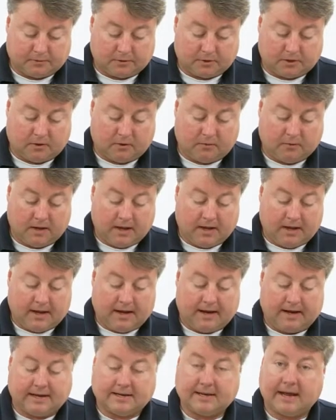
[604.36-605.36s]
Pro
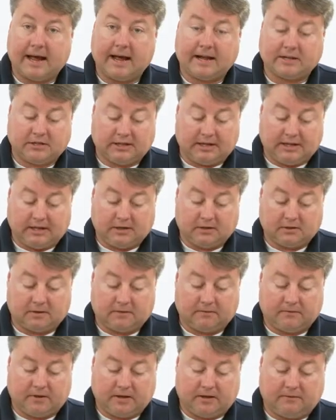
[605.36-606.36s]
and attach each
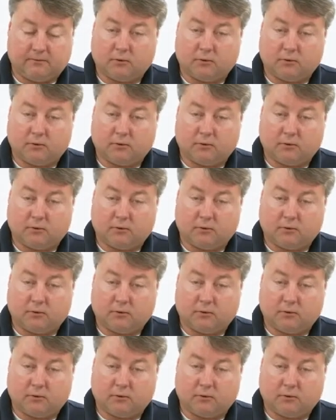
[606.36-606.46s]
of the